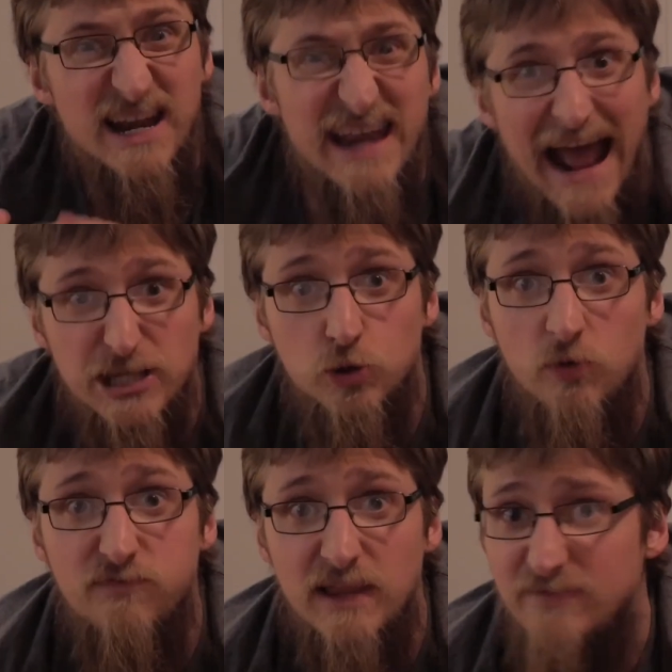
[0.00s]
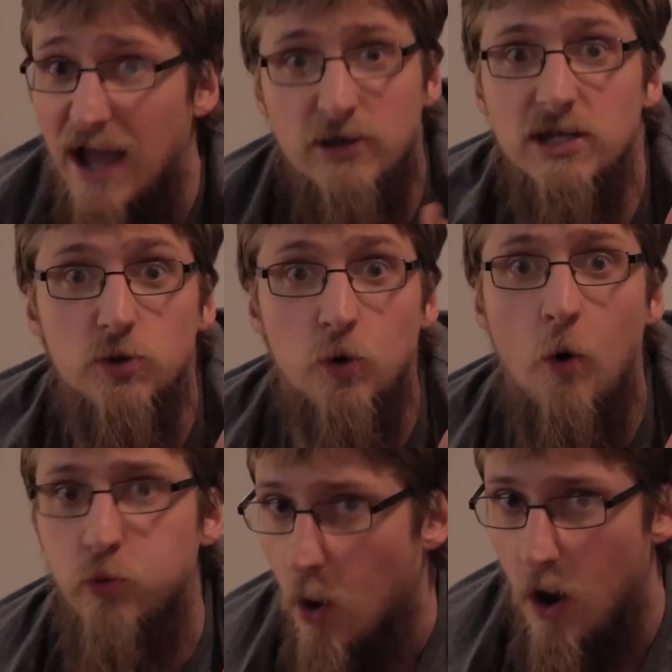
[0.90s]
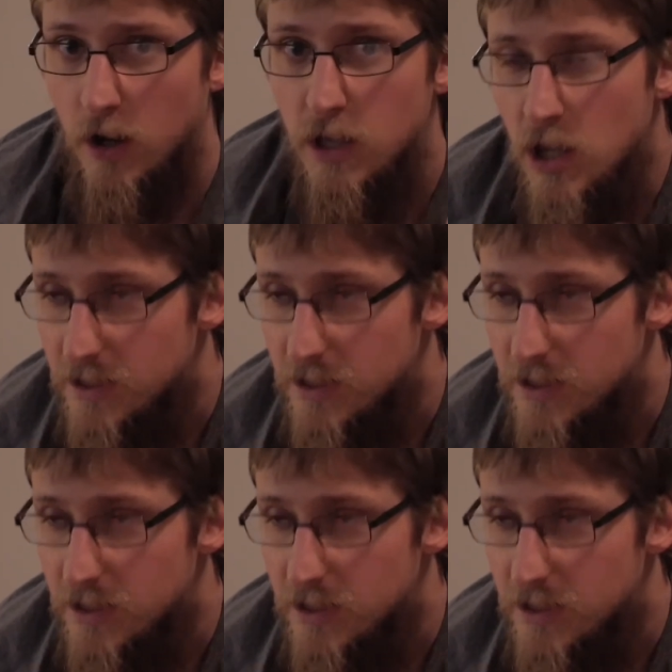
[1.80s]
Natural flavor, how can you go wrong?